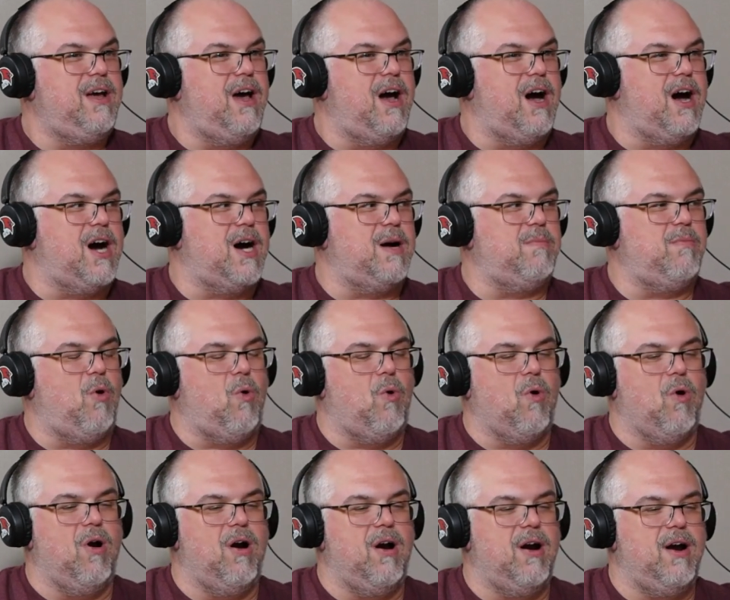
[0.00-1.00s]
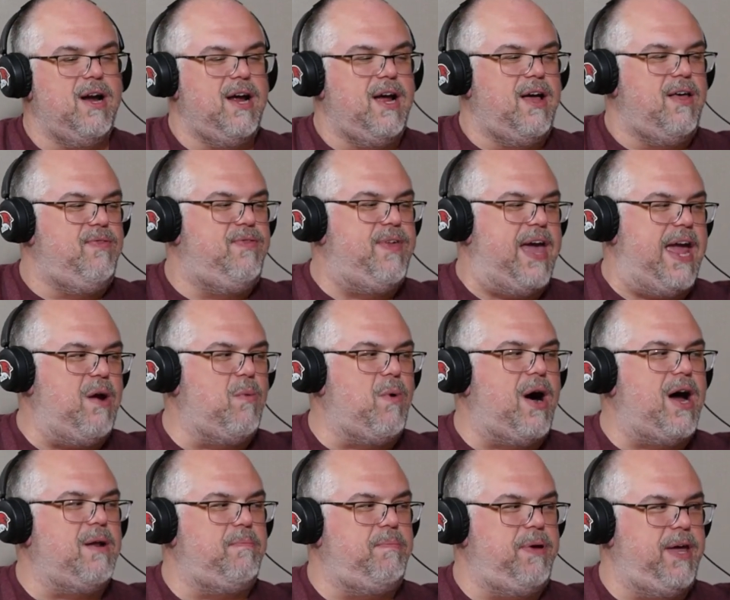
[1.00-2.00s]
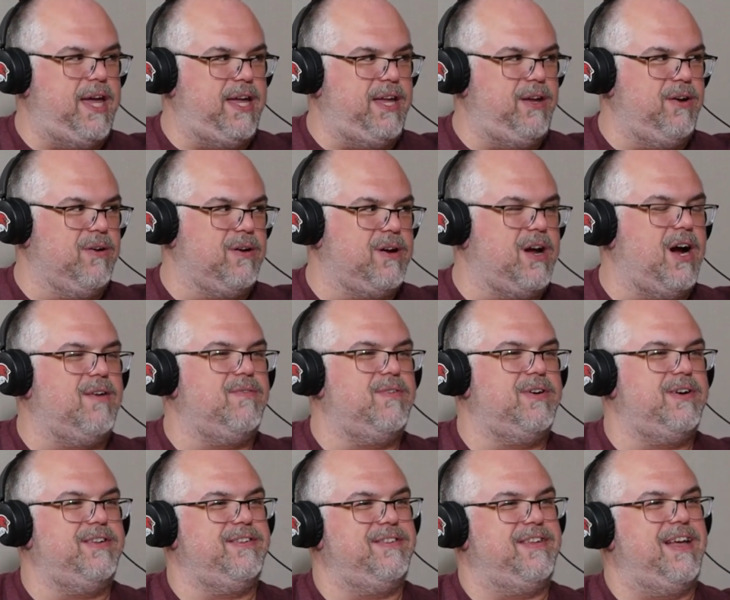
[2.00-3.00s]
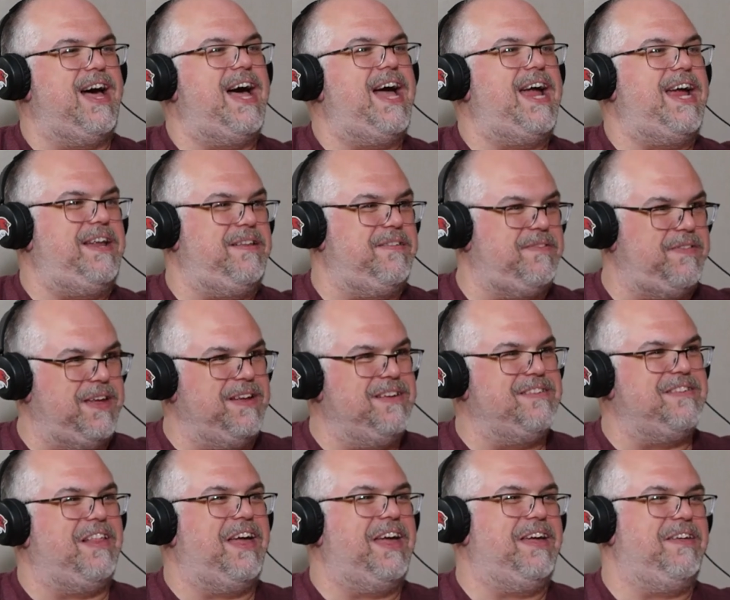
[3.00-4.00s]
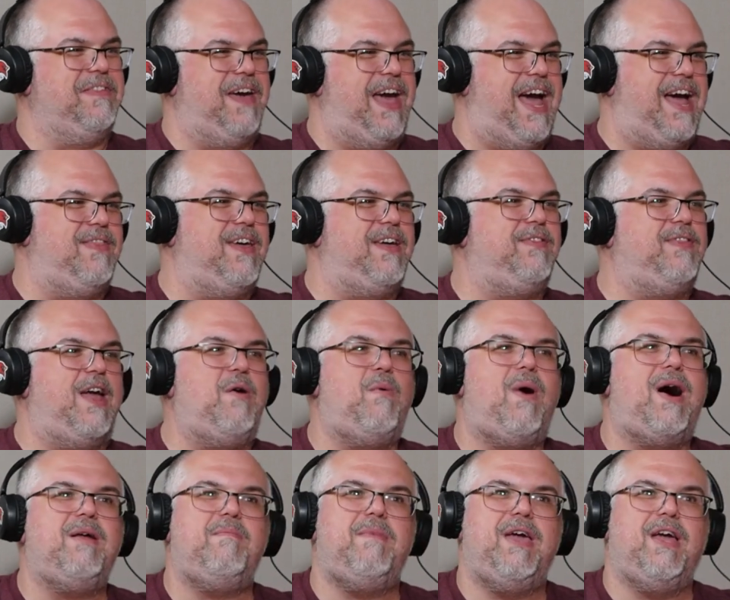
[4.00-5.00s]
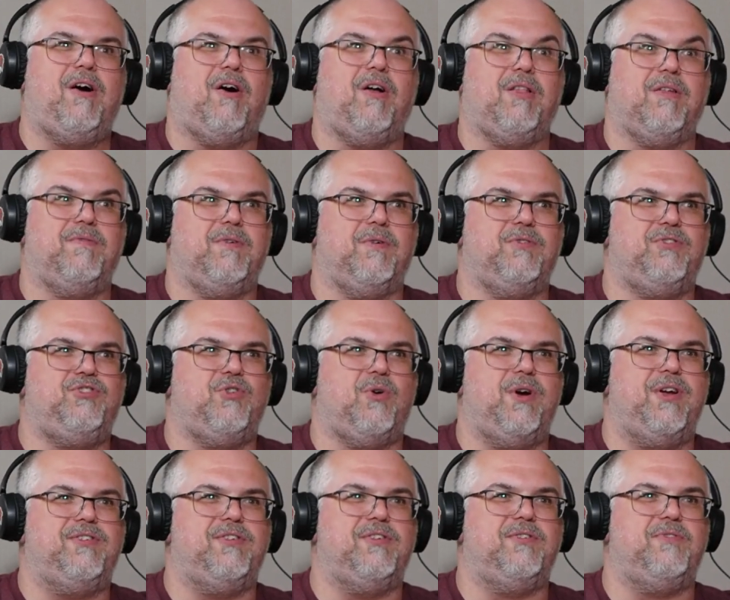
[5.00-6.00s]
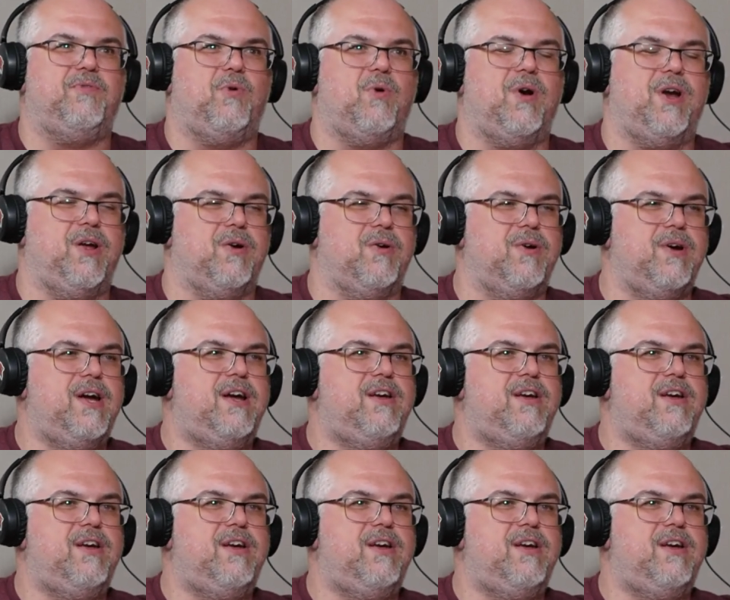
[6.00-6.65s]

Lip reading: or they want to pick your cover design, things like that. Like they want to make all of those choices for you.